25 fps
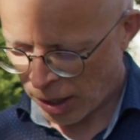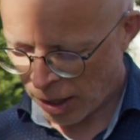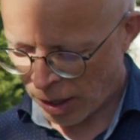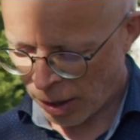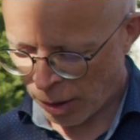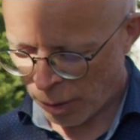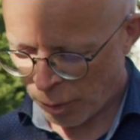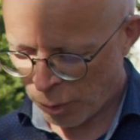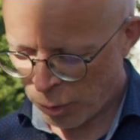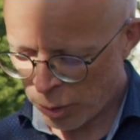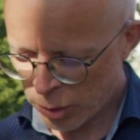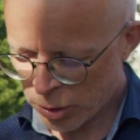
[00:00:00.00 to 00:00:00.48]

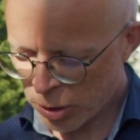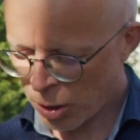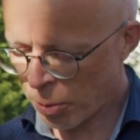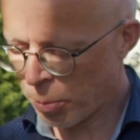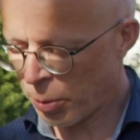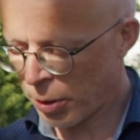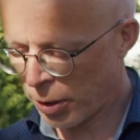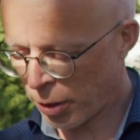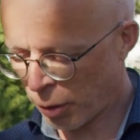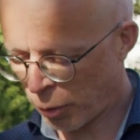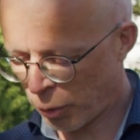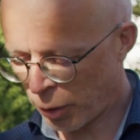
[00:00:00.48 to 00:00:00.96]
For
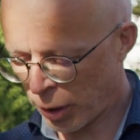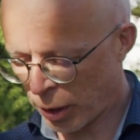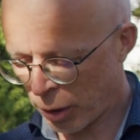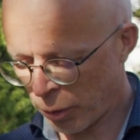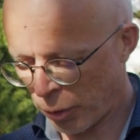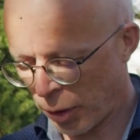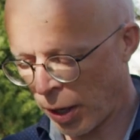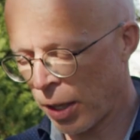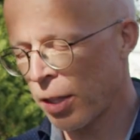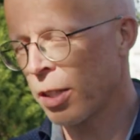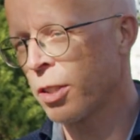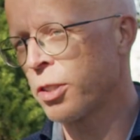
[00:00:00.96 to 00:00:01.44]
example, in the field
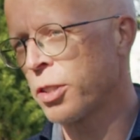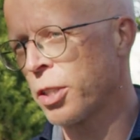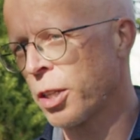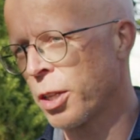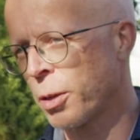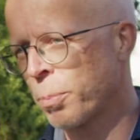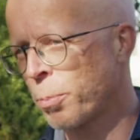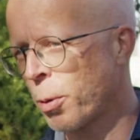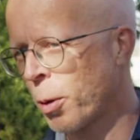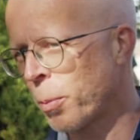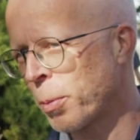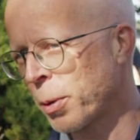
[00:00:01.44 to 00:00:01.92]
of
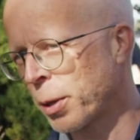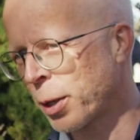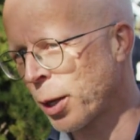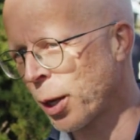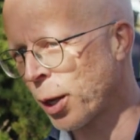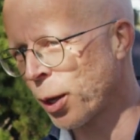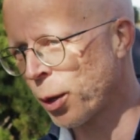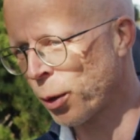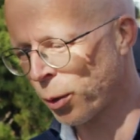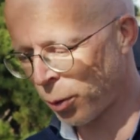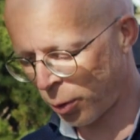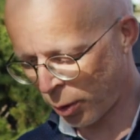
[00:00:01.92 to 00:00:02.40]
energy, public
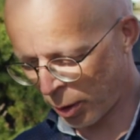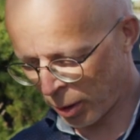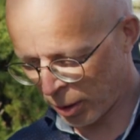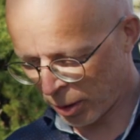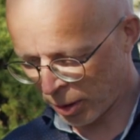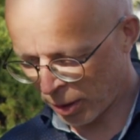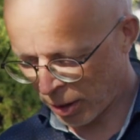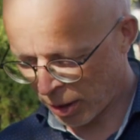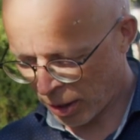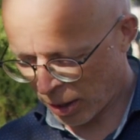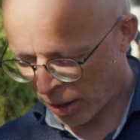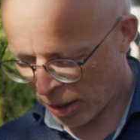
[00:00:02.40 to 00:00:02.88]
health,
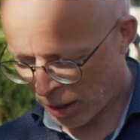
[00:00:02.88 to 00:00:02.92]
and